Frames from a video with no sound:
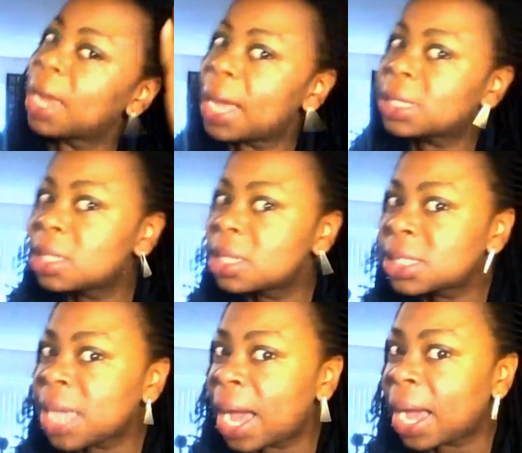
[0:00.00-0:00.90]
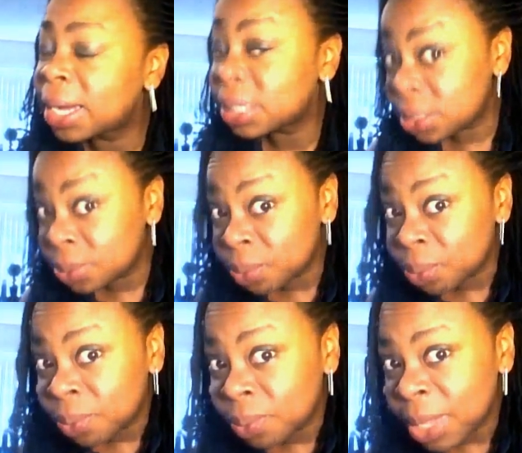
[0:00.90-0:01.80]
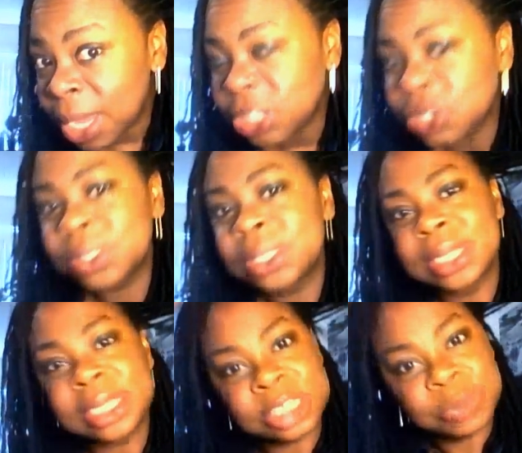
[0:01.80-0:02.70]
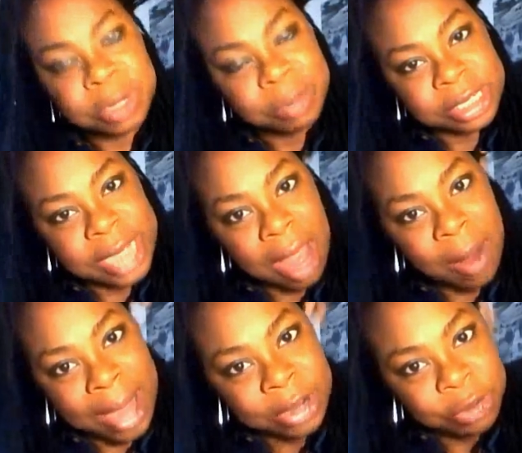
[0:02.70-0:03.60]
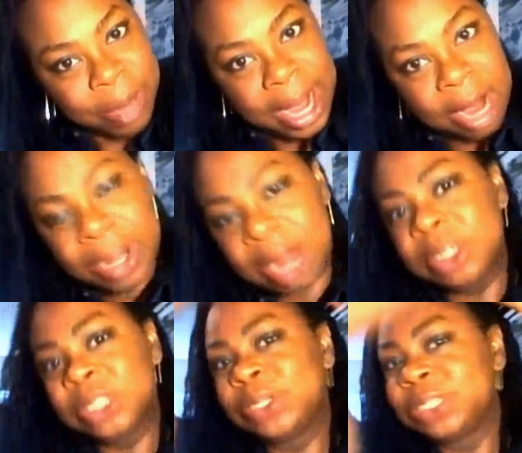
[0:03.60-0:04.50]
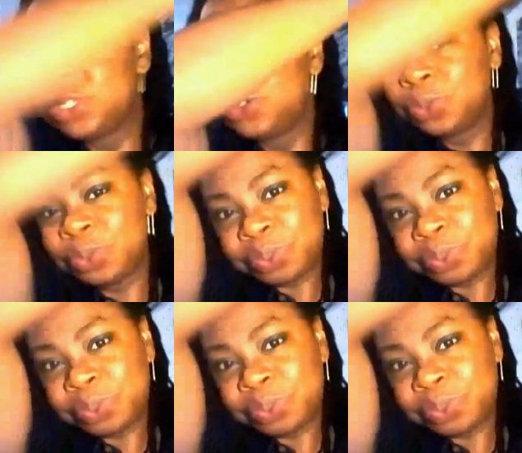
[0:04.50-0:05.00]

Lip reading: got to the sides, as you can see, this is pretty much how I do my hair when I retwist too.